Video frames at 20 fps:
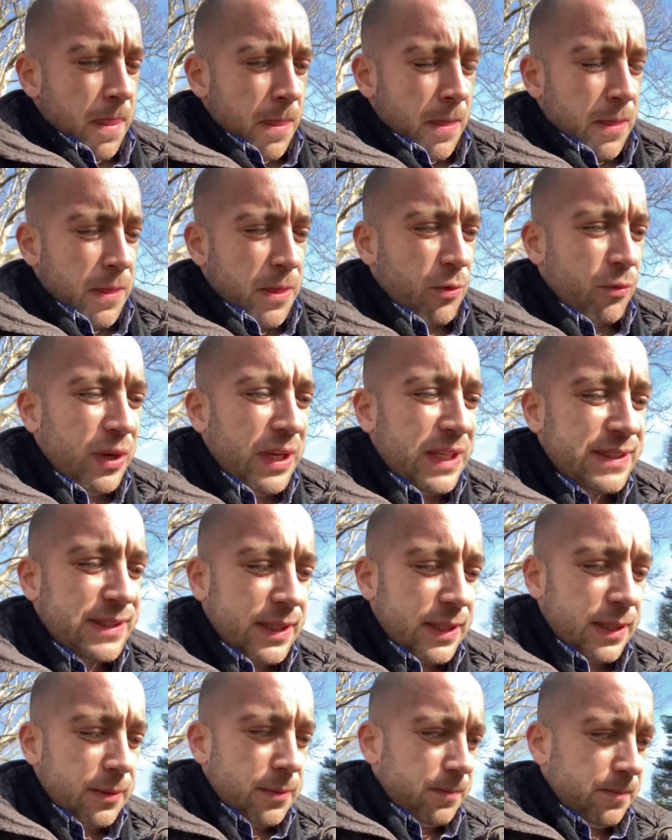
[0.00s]
The
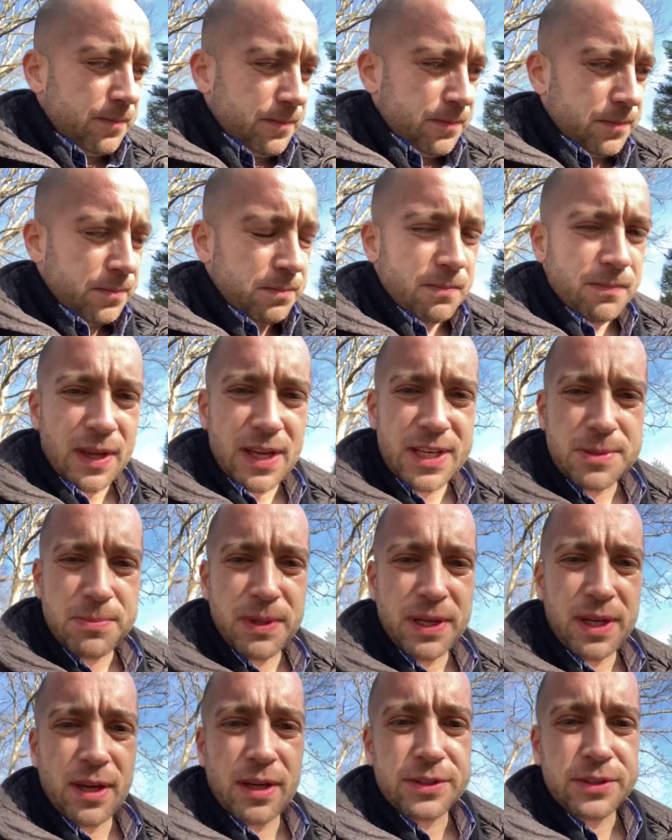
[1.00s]
reason is
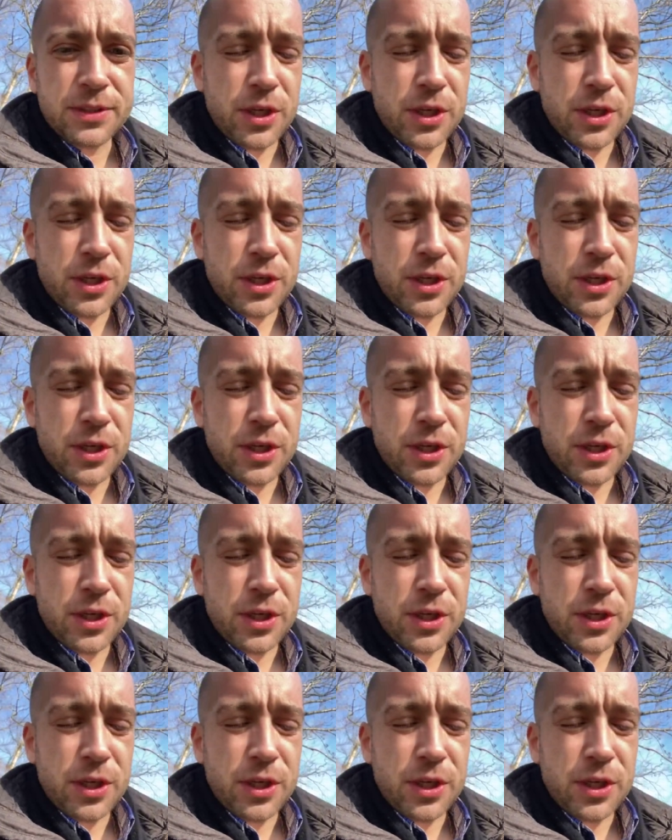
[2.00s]
because